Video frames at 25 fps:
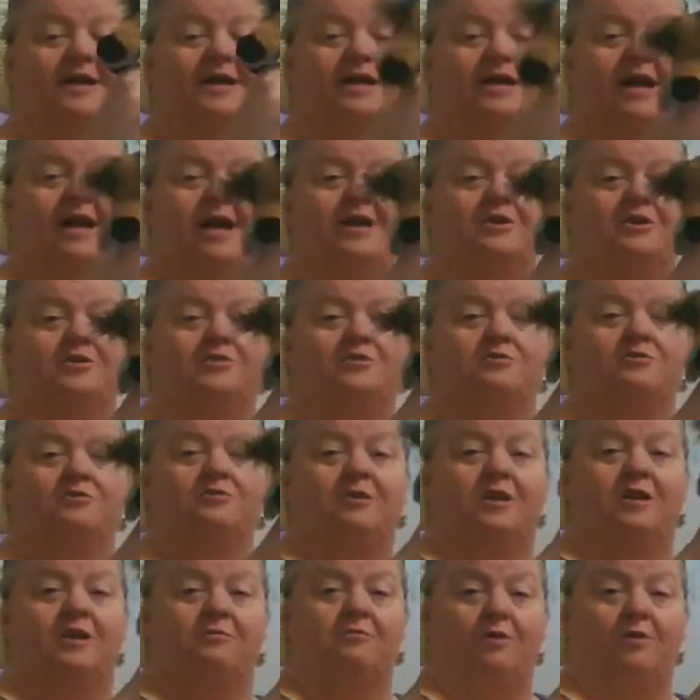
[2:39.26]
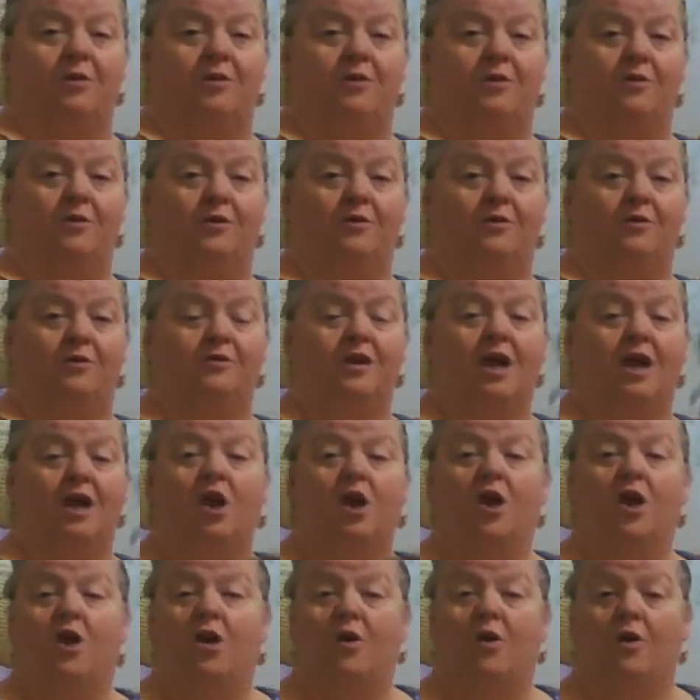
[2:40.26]
the country road.
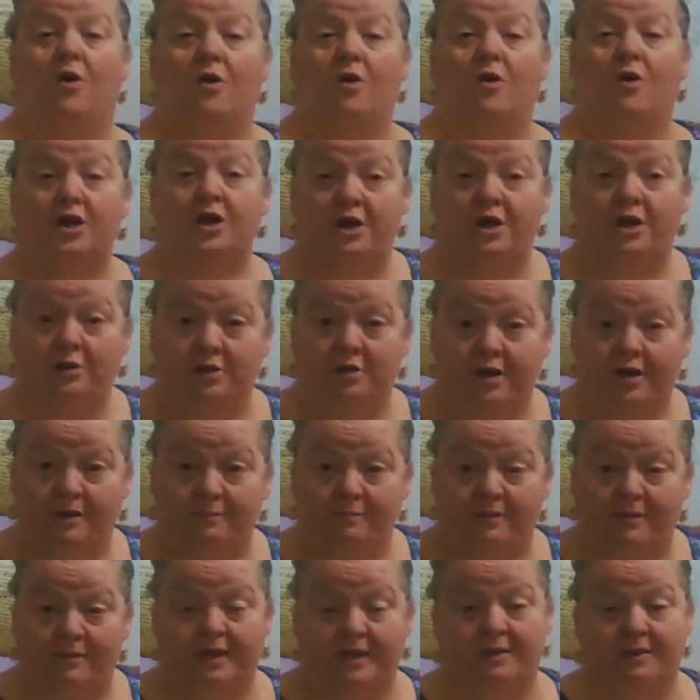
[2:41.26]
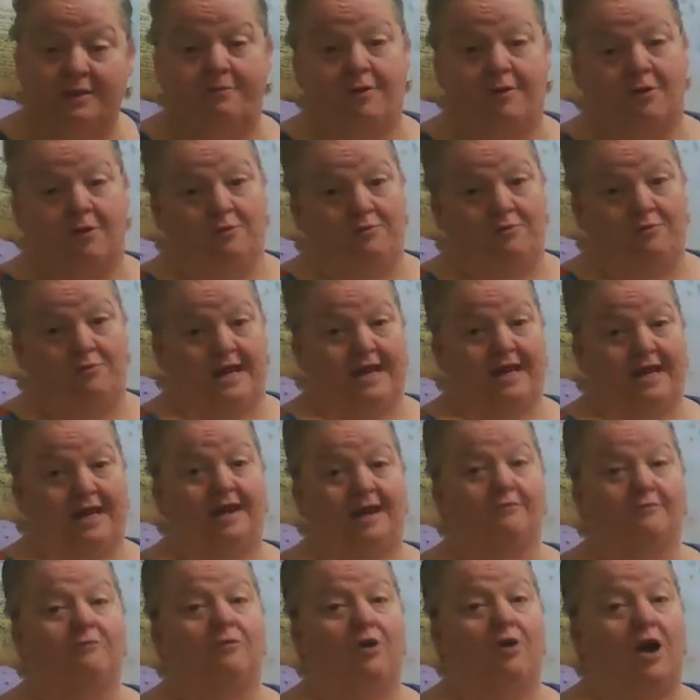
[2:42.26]
Or you could be the pony
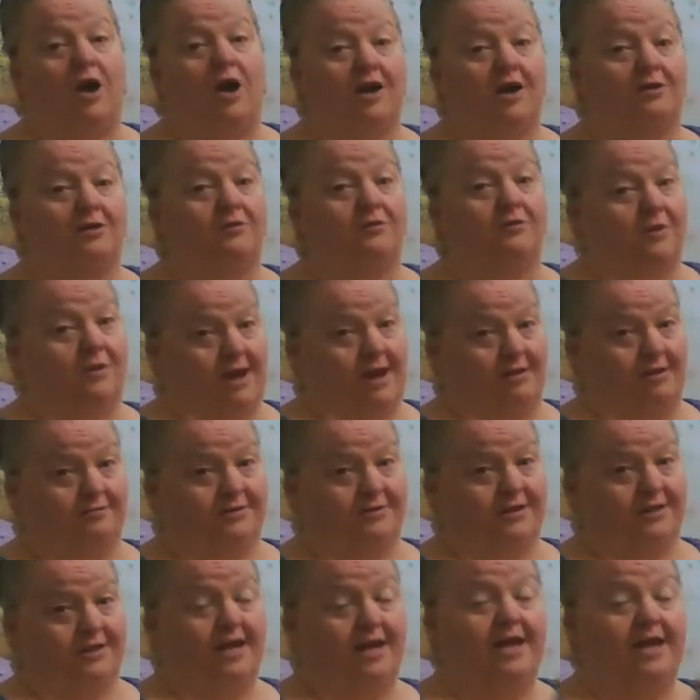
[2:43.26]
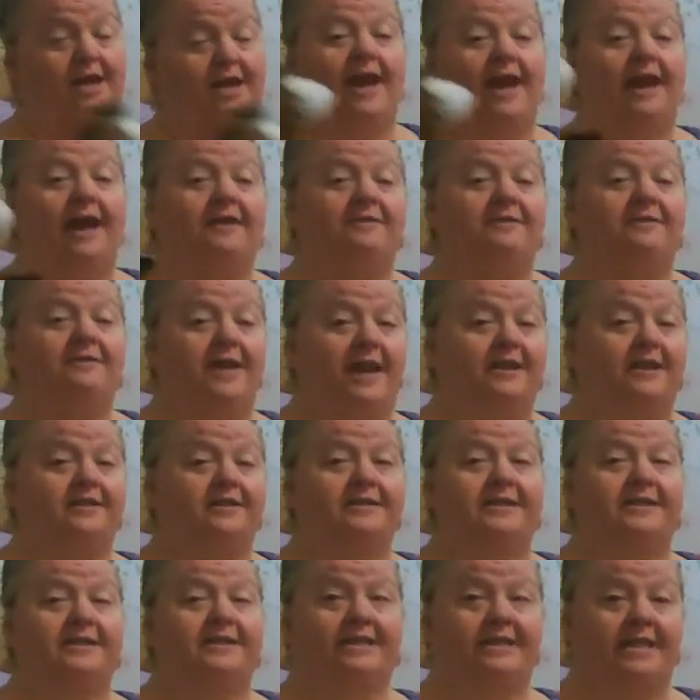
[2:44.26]
and walk around. And
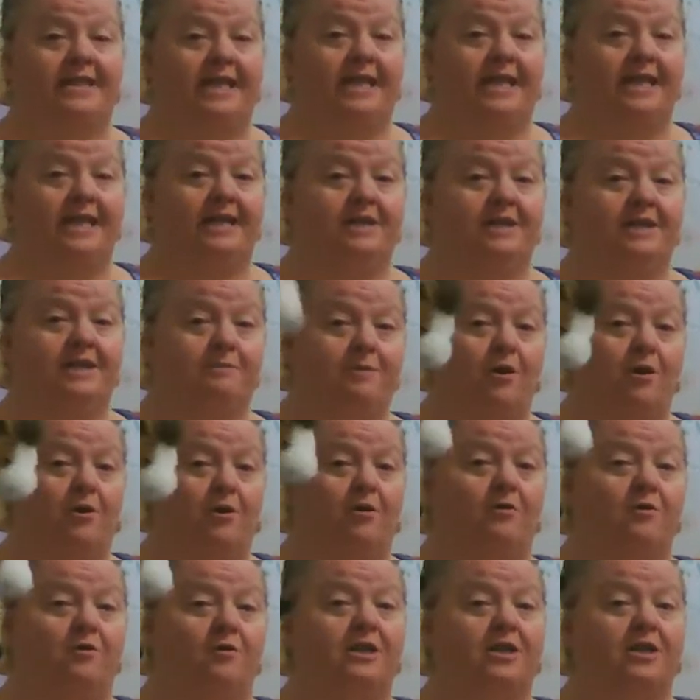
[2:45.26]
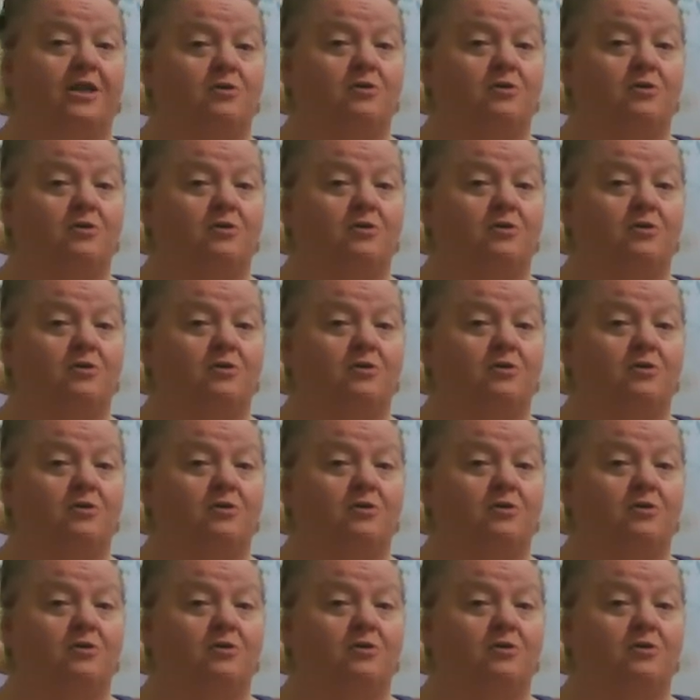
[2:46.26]
then see the pony